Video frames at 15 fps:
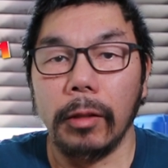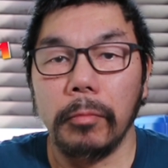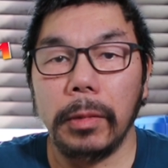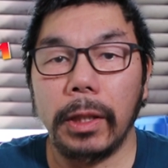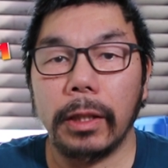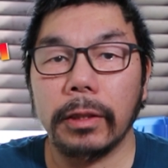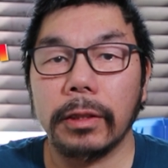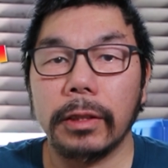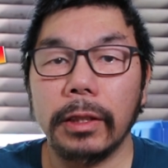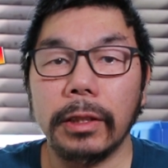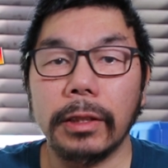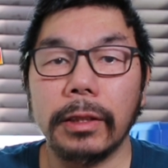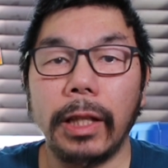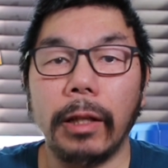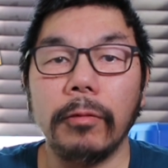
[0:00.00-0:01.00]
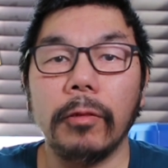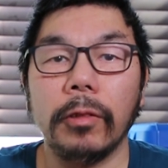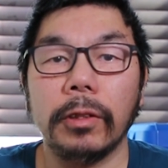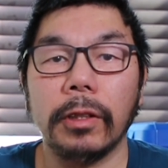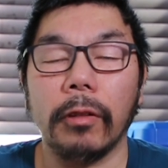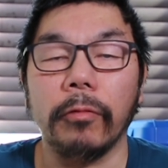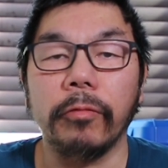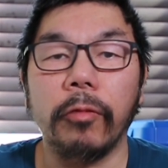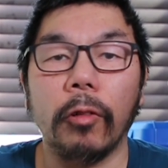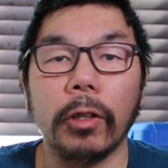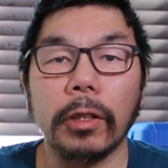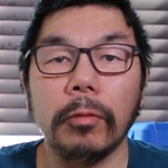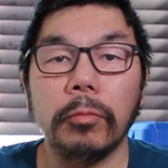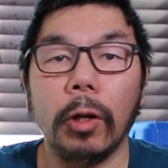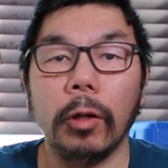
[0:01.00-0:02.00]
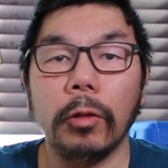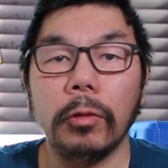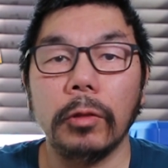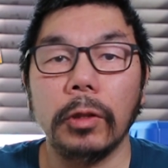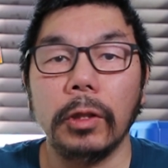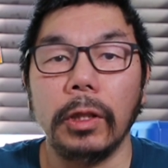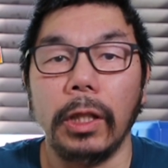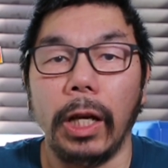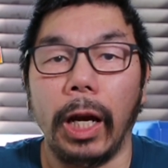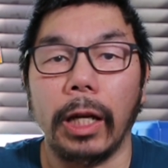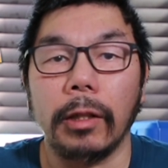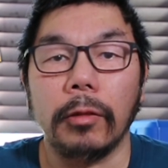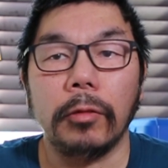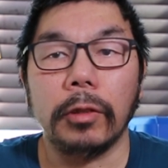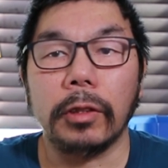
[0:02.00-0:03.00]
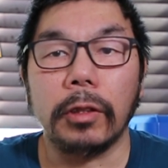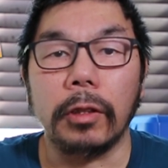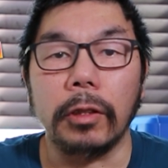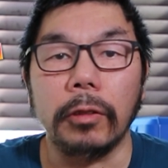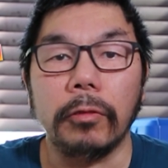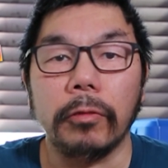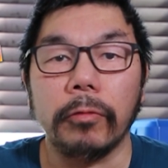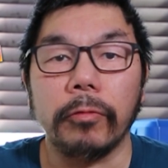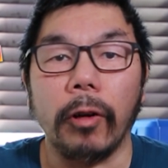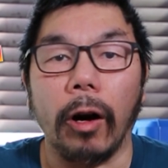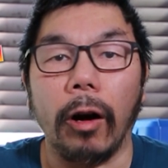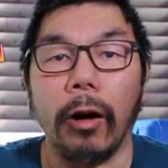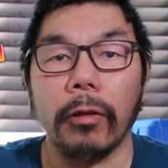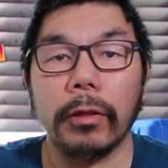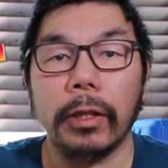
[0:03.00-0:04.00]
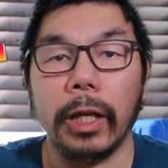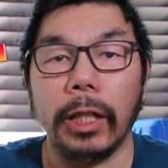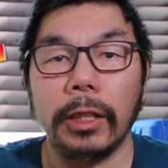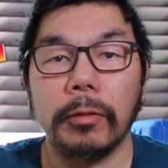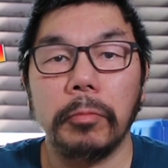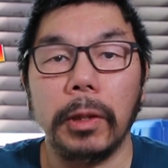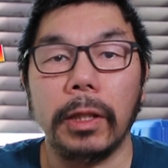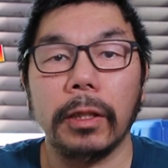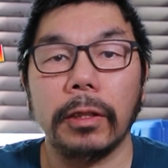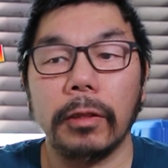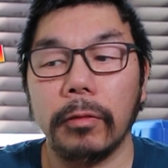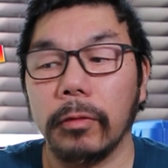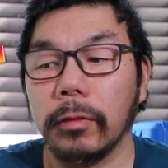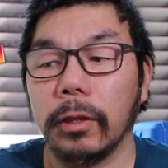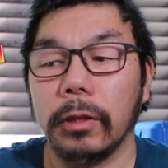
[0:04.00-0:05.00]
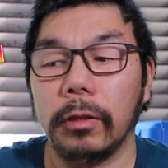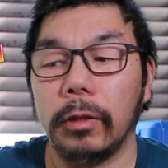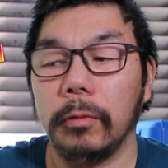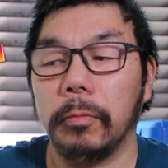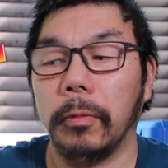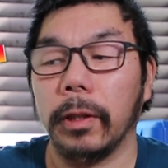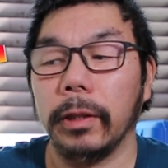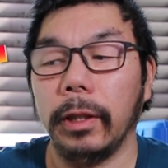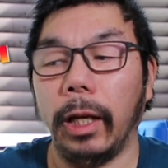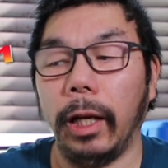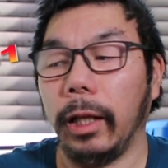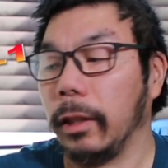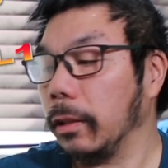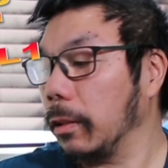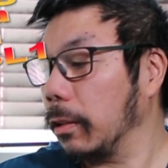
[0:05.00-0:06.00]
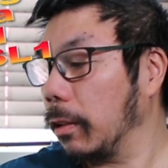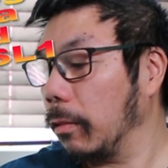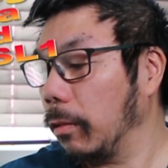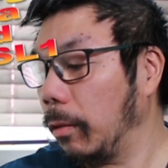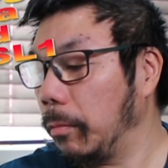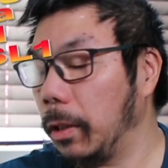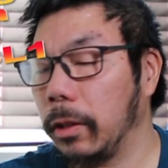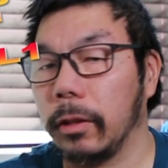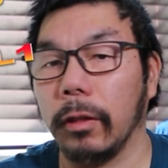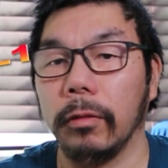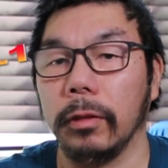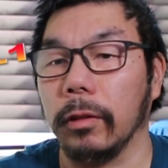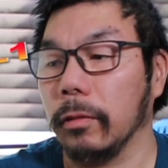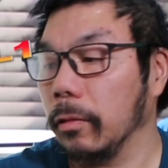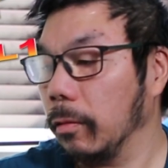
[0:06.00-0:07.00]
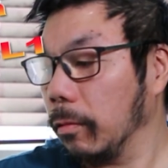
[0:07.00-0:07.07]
because this lens was affordable and it was good for all things because it was a 2.8. So let me show you.